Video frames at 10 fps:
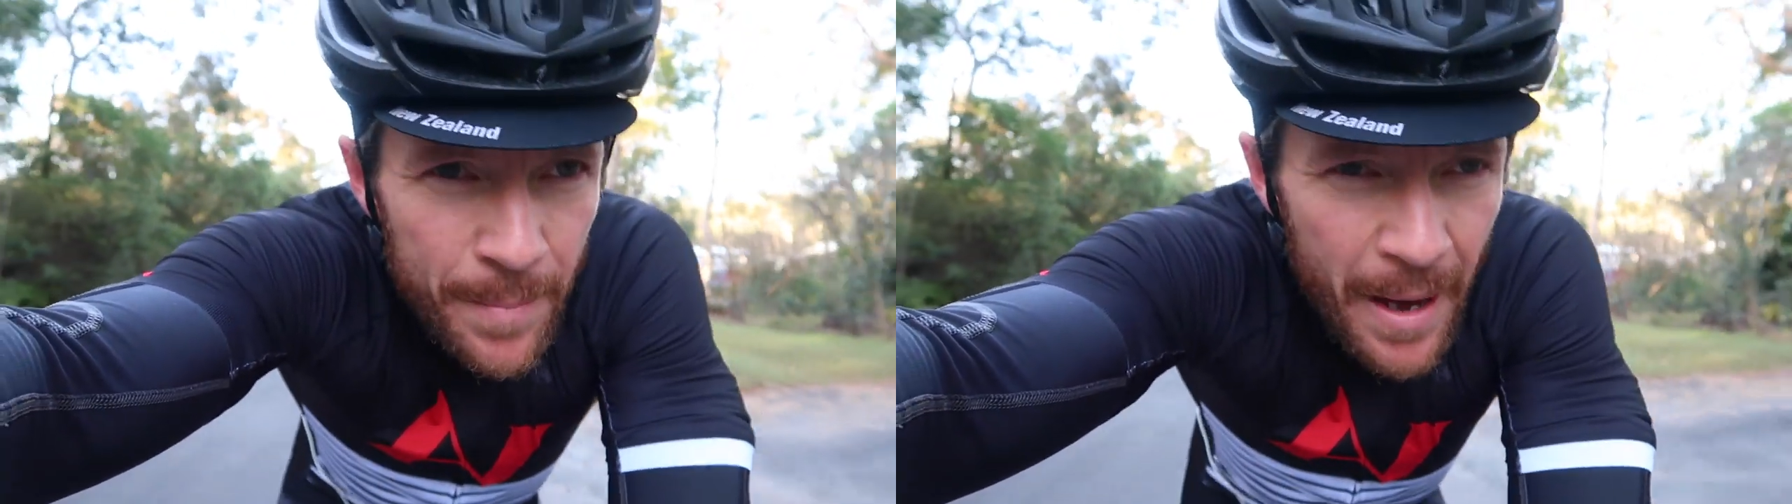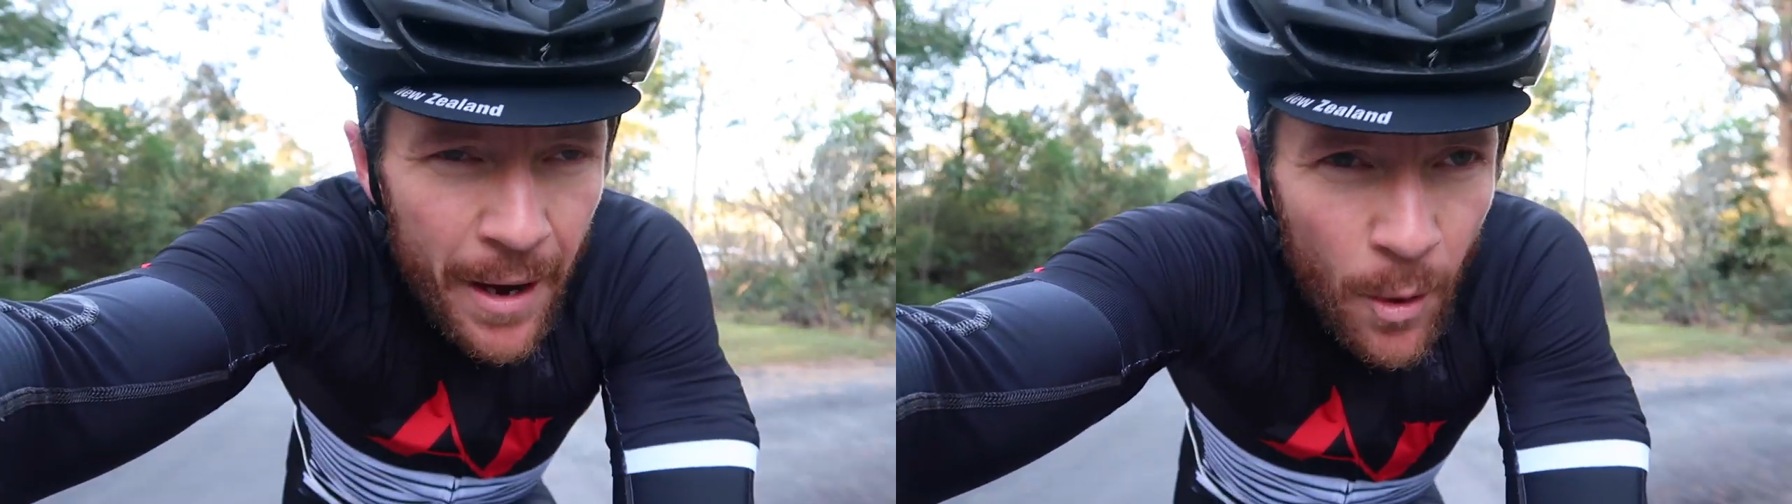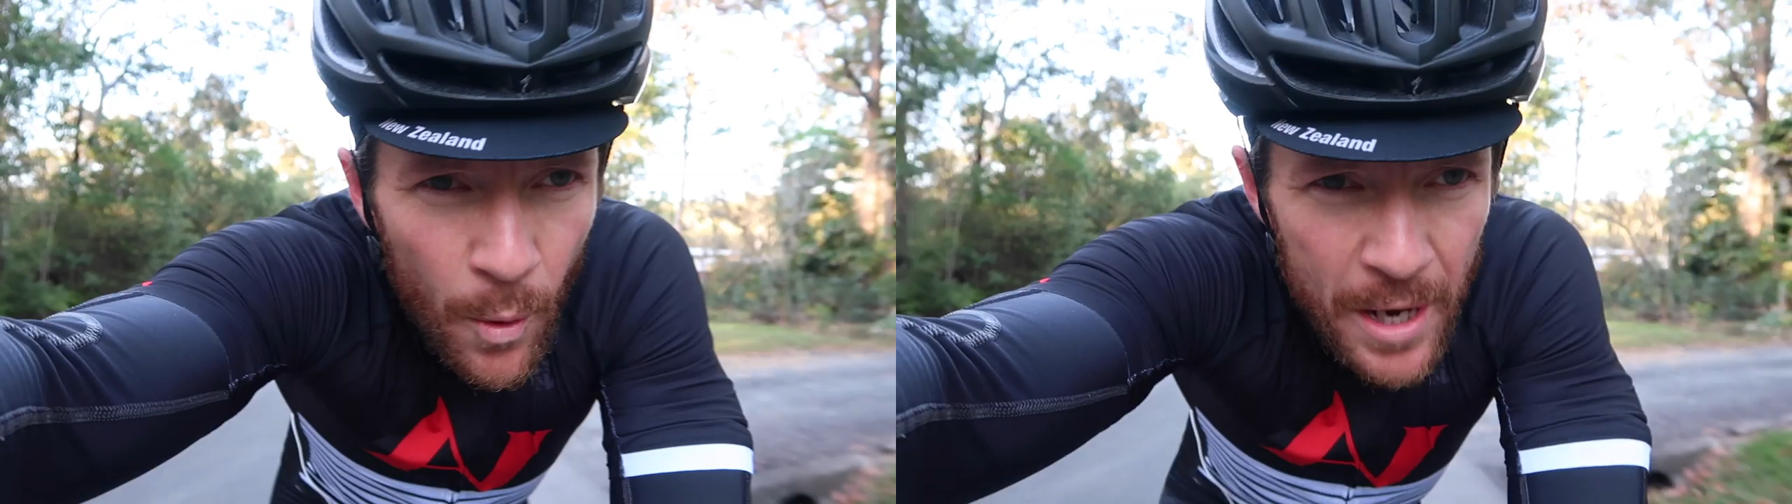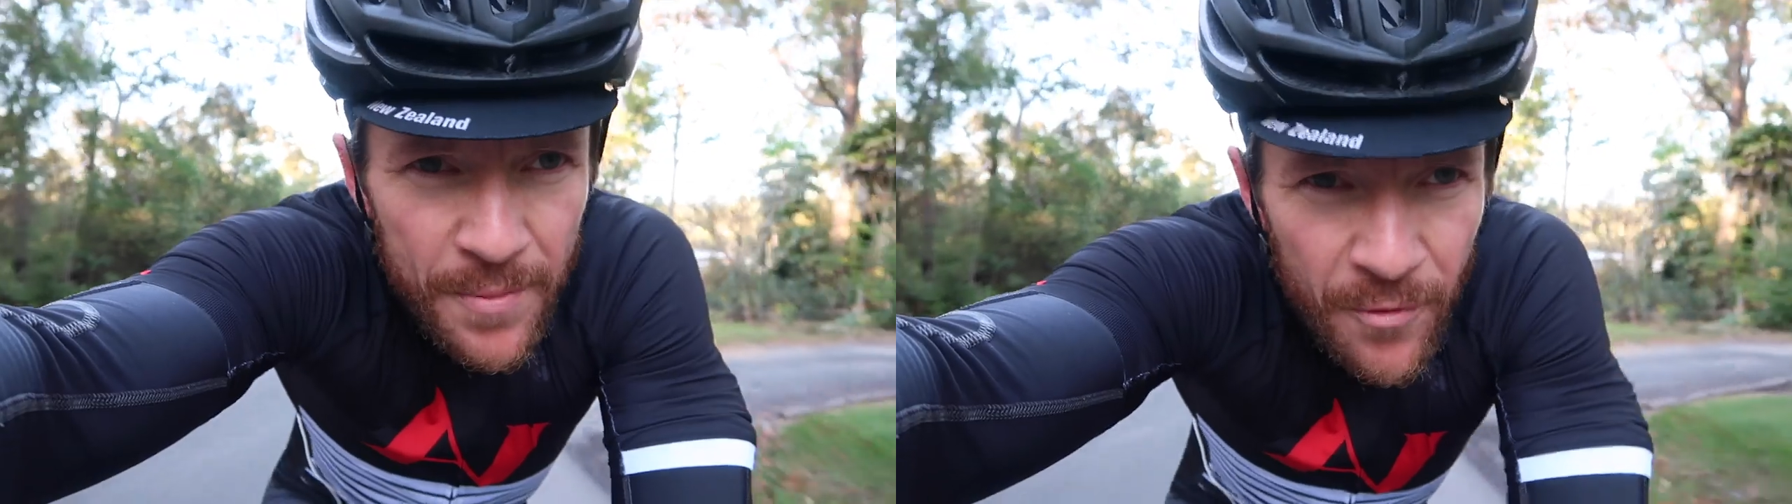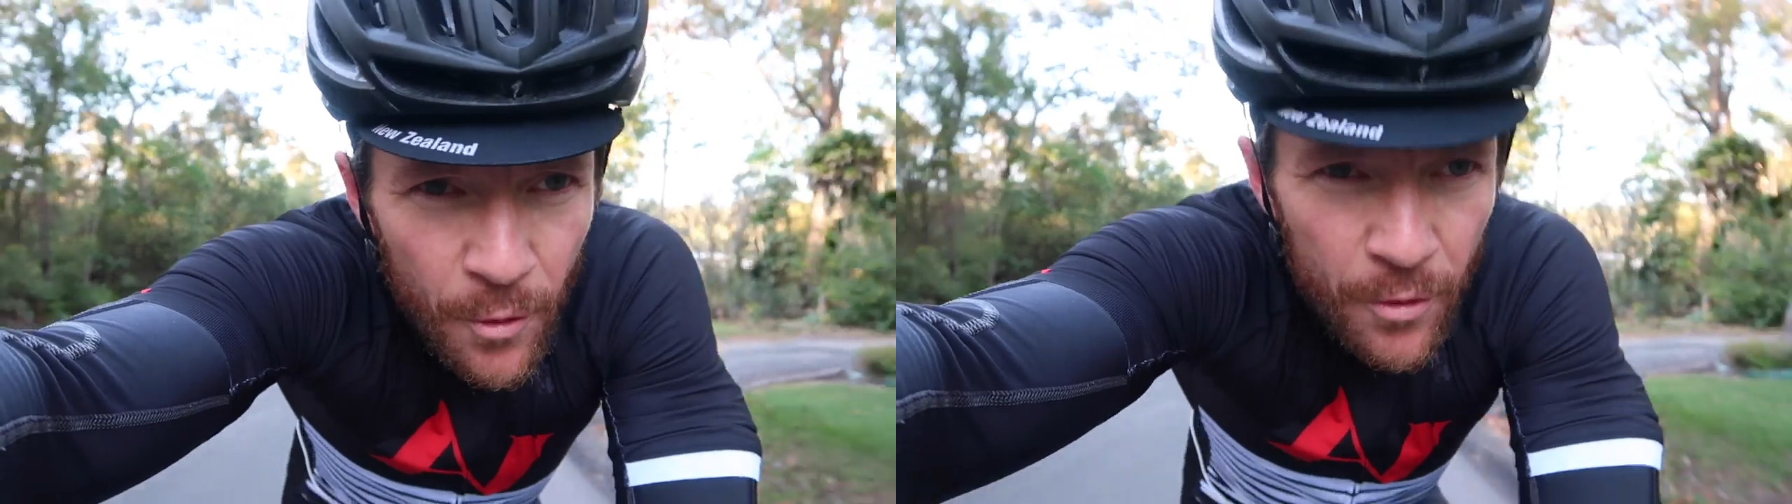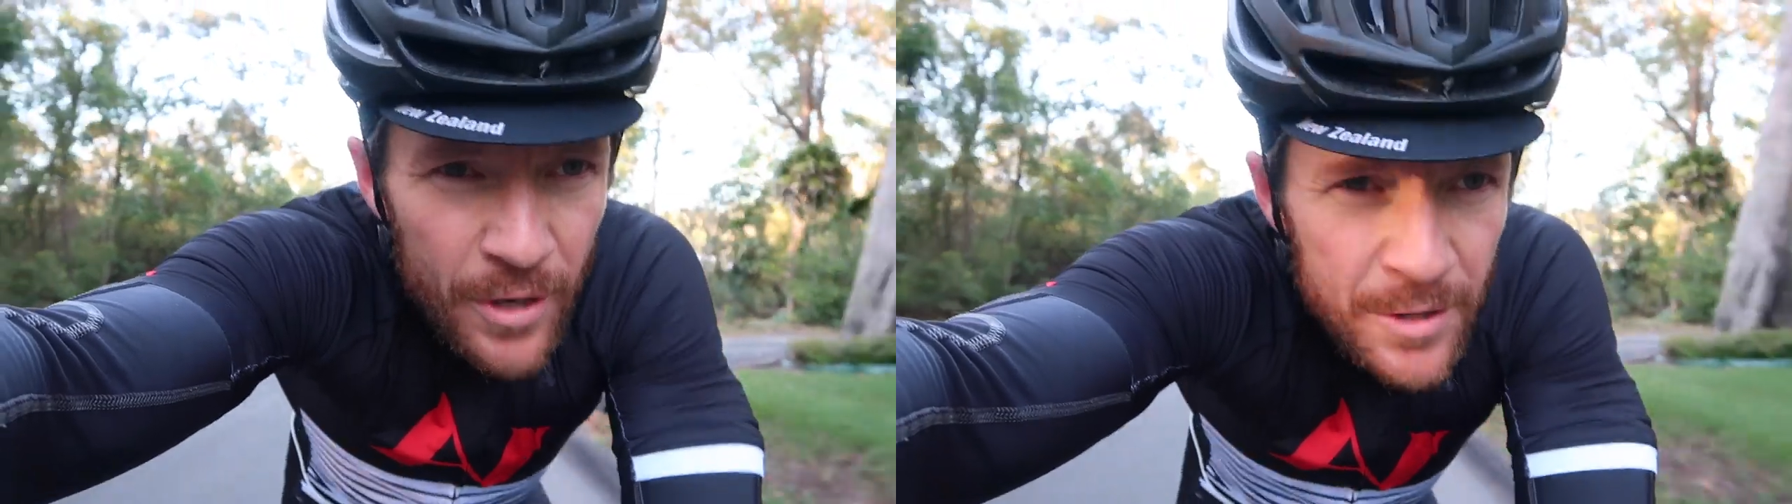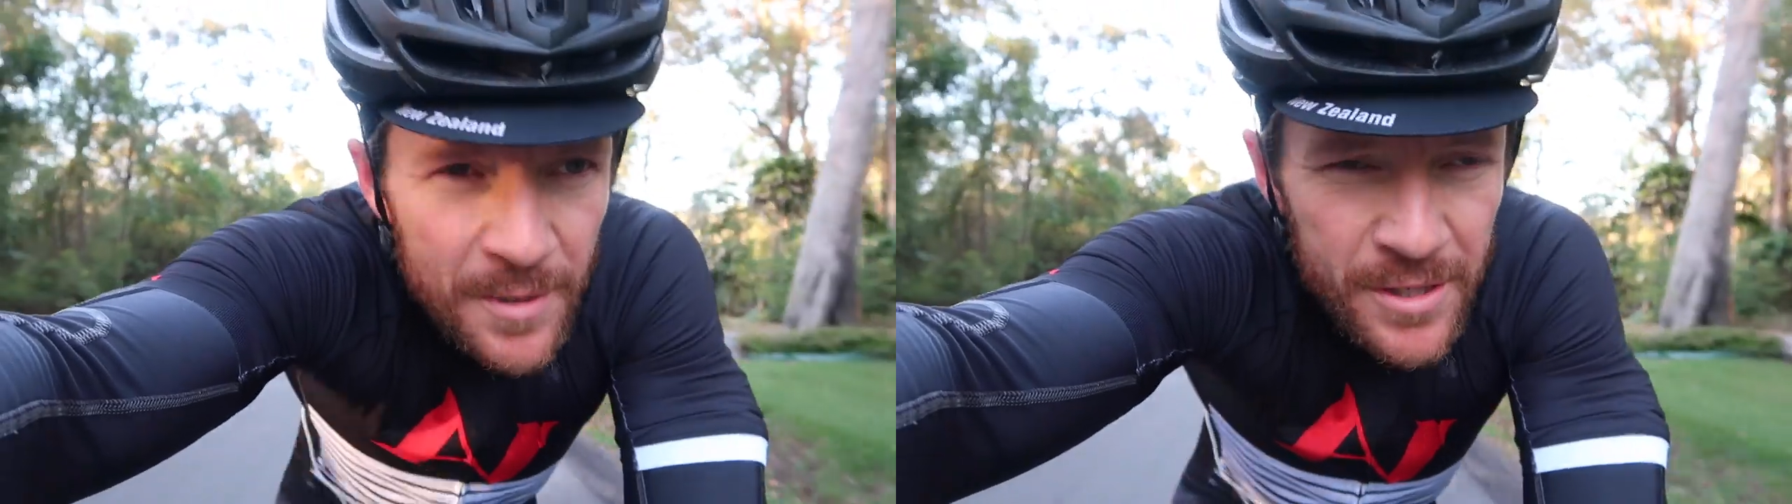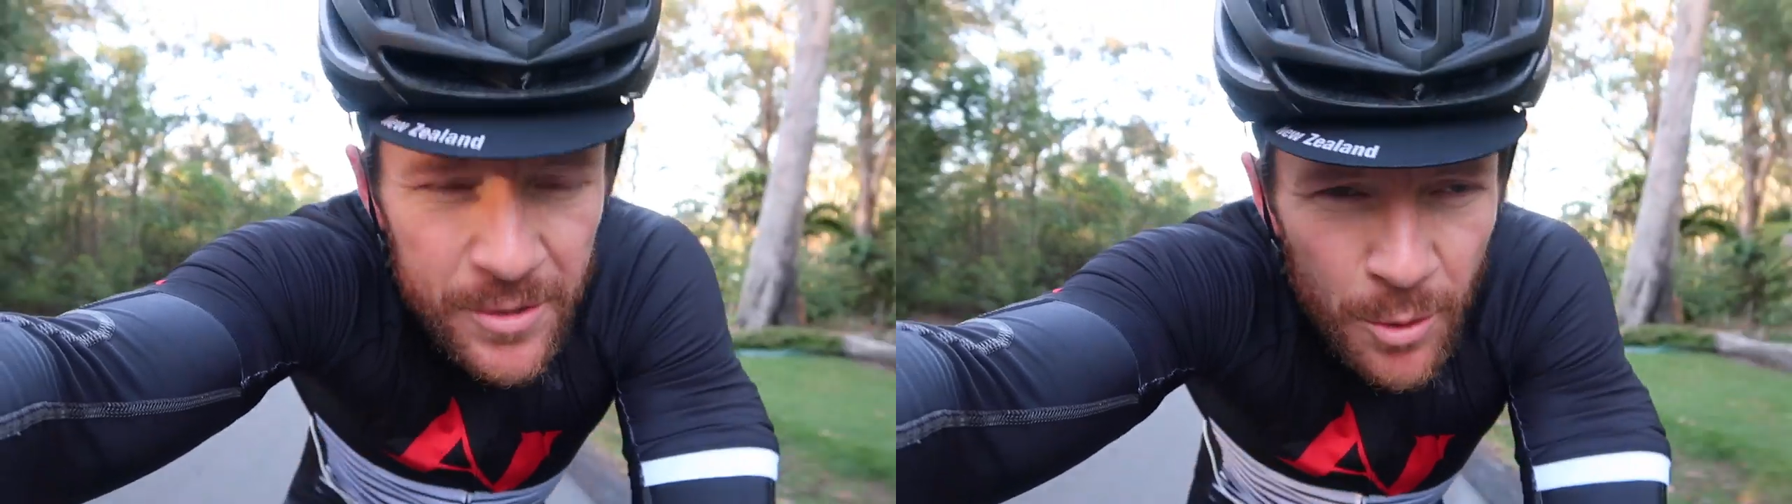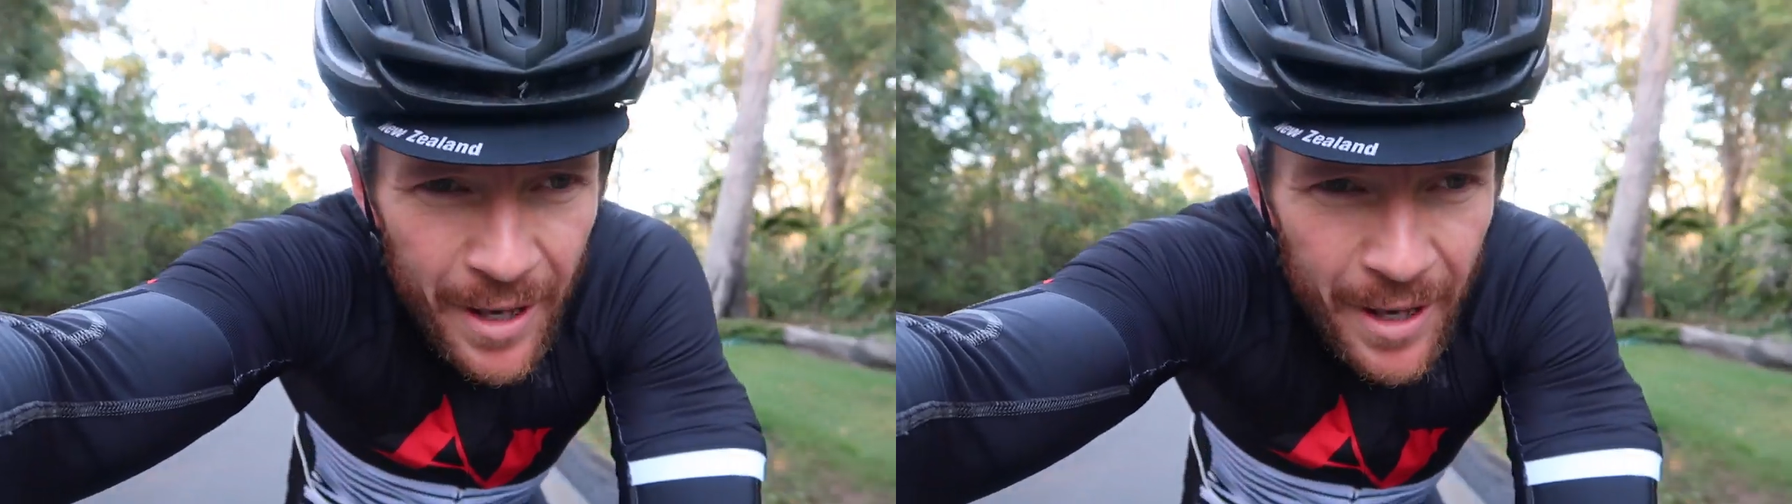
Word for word: about a week before Christmas to